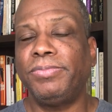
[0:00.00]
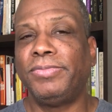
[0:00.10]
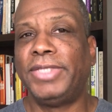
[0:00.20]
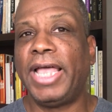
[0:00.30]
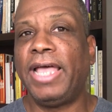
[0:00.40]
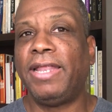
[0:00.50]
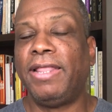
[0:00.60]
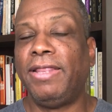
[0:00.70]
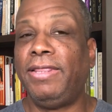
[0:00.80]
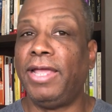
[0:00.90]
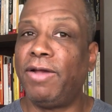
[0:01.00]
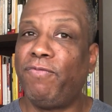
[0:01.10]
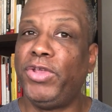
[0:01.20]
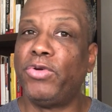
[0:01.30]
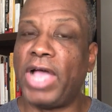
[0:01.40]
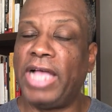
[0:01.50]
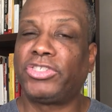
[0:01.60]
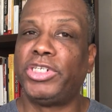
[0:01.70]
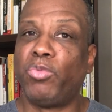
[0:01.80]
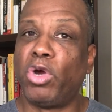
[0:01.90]
that their view
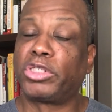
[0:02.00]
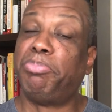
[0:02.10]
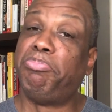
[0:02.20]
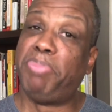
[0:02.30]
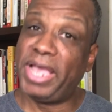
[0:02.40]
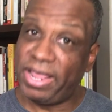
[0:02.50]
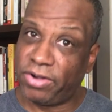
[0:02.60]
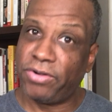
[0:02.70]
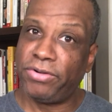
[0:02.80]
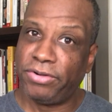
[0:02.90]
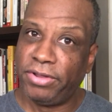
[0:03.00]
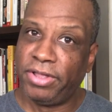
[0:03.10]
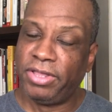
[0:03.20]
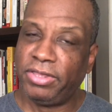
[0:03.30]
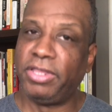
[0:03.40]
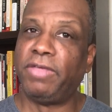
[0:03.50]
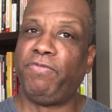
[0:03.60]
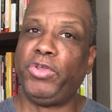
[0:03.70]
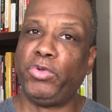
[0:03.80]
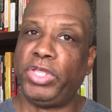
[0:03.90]
actually works better than the
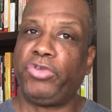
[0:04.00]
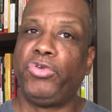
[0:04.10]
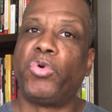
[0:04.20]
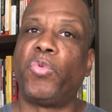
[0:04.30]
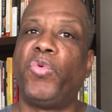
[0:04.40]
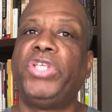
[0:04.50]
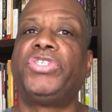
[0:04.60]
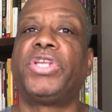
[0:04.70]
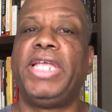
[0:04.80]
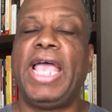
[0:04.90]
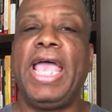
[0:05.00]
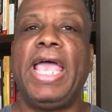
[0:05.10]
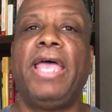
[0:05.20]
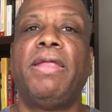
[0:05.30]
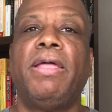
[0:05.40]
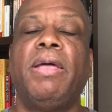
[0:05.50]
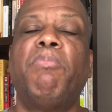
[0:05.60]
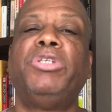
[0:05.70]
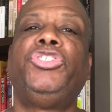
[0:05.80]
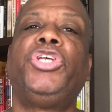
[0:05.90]
view that you originally had,
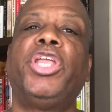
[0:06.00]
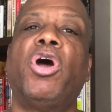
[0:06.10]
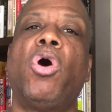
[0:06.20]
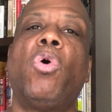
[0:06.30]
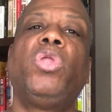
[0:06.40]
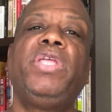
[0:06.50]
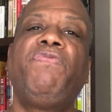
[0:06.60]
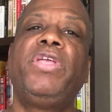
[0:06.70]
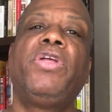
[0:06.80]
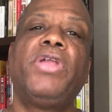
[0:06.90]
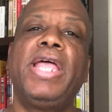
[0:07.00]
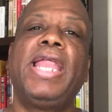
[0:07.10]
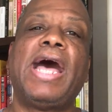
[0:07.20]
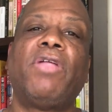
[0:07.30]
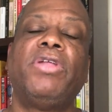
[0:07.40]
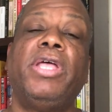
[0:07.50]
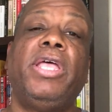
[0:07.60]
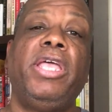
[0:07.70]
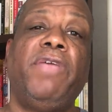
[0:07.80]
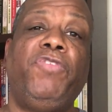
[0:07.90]
but you can only figure that out
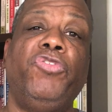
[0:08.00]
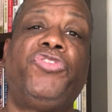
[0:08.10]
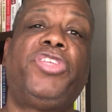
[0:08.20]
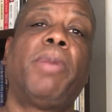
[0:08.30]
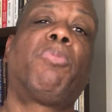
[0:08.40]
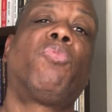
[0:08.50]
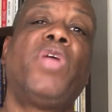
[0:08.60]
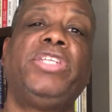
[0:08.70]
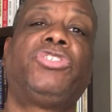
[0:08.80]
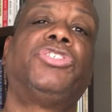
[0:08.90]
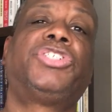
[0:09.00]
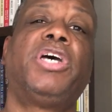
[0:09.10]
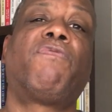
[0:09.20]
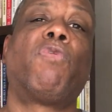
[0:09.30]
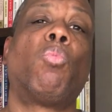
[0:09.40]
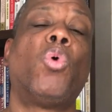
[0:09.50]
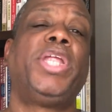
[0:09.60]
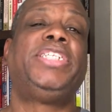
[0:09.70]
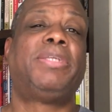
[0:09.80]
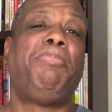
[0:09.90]
if you separate yourself from
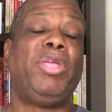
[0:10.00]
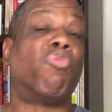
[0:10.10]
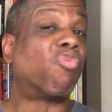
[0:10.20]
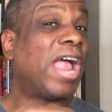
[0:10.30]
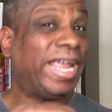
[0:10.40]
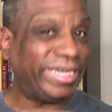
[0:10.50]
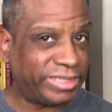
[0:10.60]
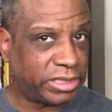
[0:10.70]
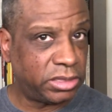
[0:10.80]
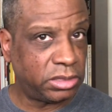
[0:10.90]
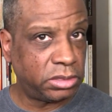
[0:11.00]
wanting to be right